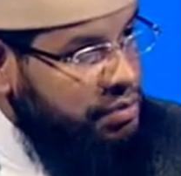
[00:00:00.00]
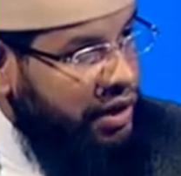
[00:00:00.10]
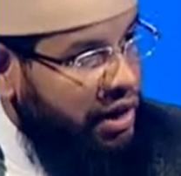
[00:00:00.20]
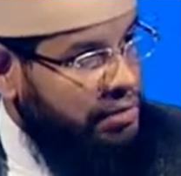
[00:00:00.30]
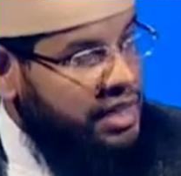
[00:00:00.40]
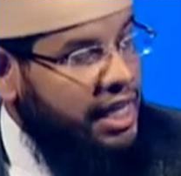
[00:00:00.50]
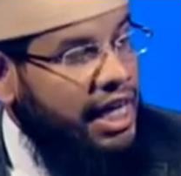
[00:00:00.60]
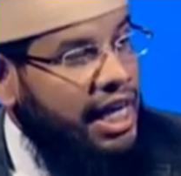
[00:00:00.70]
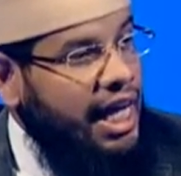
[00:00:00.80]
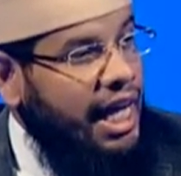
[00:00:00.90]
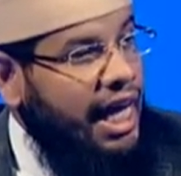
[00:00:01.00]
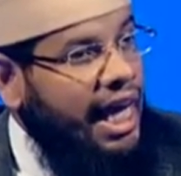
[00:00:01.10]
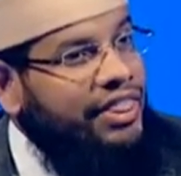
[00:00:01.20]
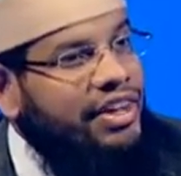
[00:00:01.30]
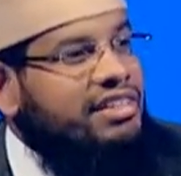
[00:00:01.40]
perhaps.
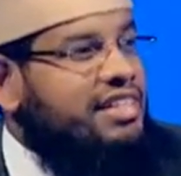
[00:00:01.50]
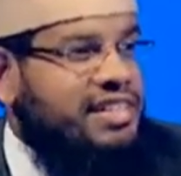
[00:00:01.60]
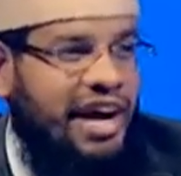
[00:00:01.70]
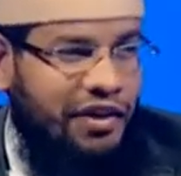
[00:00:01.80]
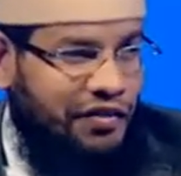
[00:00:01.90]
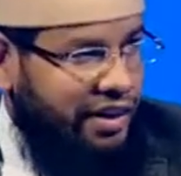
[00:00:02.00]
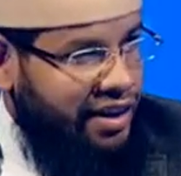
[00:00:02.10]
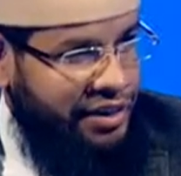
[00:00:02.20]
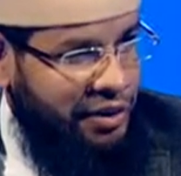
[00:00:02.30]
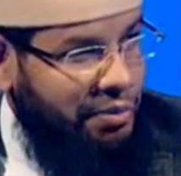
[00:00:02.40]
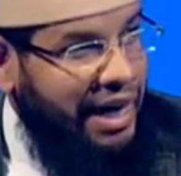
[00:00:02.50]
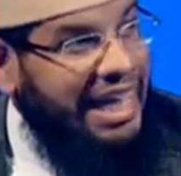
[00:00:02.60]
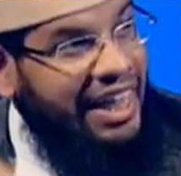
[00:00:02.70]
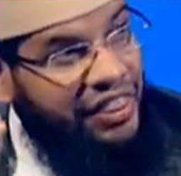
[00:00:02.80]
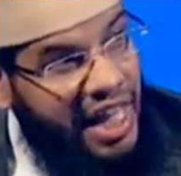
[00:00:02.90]
And there is a sign of Allah, the Almighty,
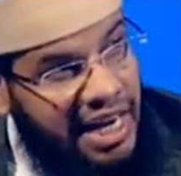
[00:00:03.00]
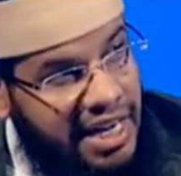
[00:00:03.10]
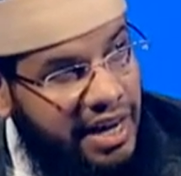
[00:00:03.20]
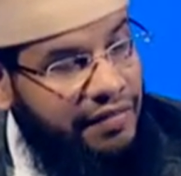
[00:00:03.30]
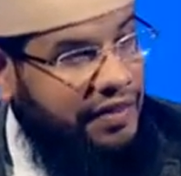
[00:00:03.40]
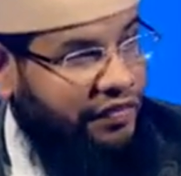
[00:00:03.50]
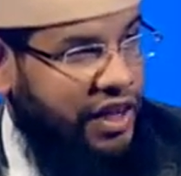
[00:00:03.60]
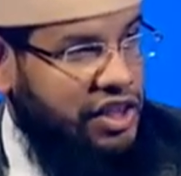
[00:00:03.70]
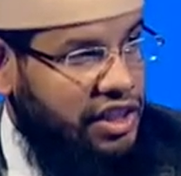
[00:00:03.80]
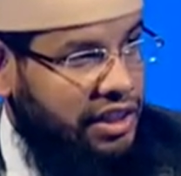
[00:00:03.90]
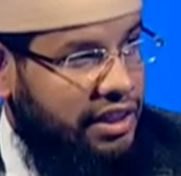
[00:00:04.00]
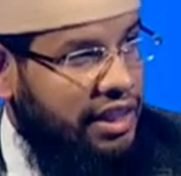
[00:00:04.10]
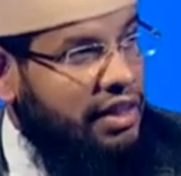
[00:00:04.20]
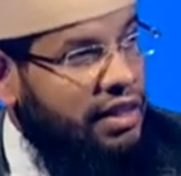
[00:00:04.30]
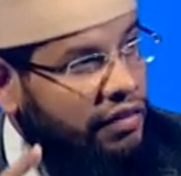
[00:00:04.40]
in that love and affection
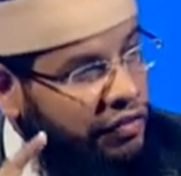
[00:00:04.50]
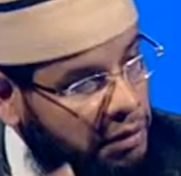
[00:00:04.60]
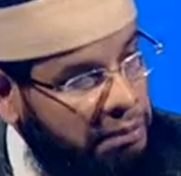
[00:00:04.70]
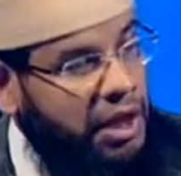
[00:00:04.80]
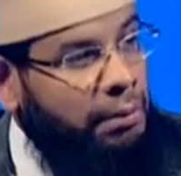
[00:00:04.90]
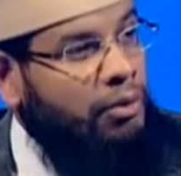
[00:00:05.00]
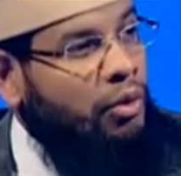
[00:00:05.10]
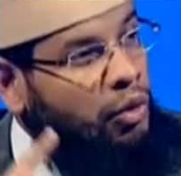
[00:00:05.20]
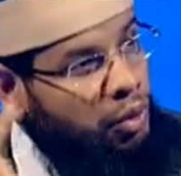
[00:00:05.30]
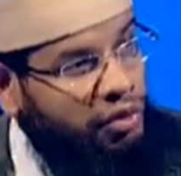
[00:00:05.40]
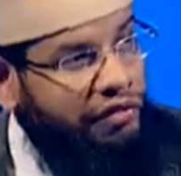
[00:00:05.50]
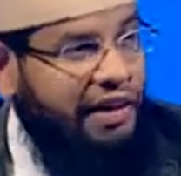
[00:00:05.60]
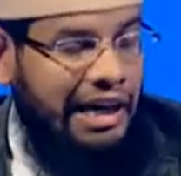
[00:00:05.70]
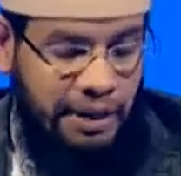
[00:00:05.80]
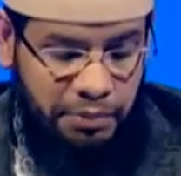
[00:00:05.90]
for the people who
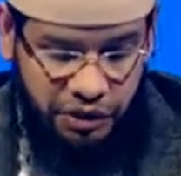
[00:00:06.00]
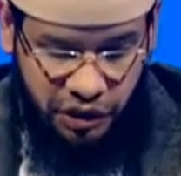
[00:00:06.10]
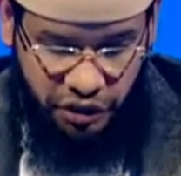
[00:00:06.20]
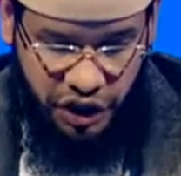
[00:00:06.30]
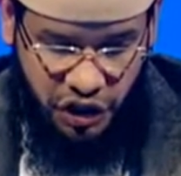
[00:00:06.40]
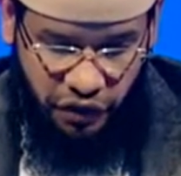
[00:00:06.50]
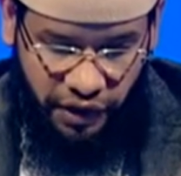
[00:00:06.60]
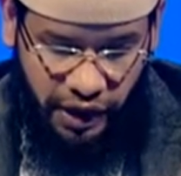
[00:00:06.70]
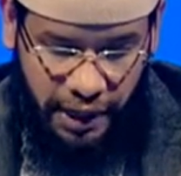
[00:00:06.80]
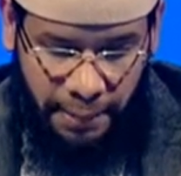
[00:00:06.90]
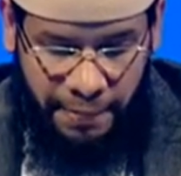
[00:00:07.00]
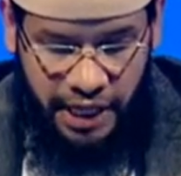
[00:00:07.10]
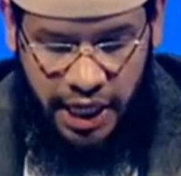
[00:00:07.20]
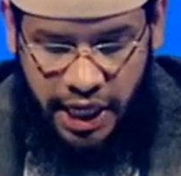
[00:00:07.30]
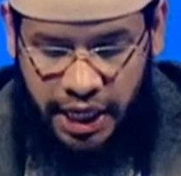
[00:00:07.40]
reflect upon the creation of Allah.
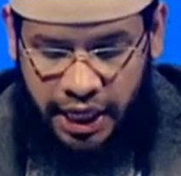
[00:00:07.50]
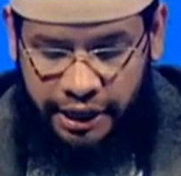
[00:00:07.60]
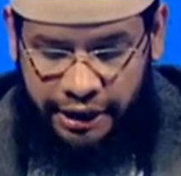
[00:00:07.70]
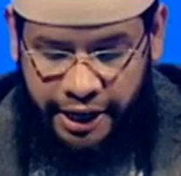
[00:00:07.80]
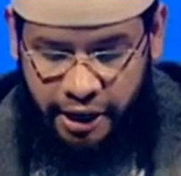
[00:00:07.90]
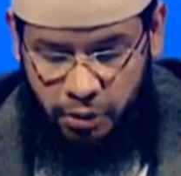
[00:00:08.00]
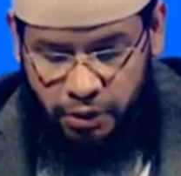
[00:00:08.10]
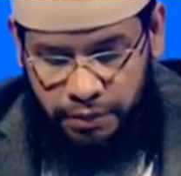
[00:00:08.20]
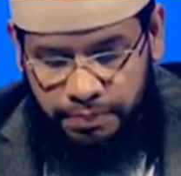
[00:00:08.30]
Now,